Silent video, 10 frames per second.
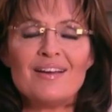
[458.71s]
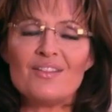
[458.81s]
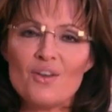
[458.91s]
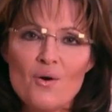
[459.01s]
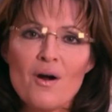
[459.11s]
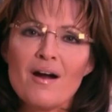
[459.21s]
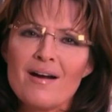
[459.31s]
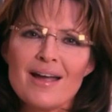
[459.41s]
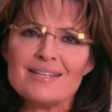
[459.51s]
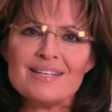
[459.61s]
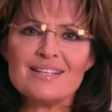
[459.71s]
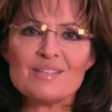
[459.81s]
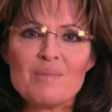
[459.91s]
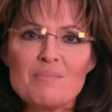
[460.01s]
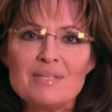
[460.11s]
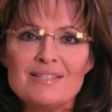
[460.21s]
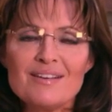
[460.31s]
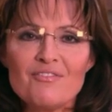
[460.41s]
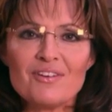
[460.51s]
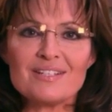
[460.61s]
though our ideas may be
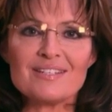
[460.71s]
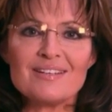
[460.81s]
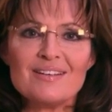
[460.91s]
different,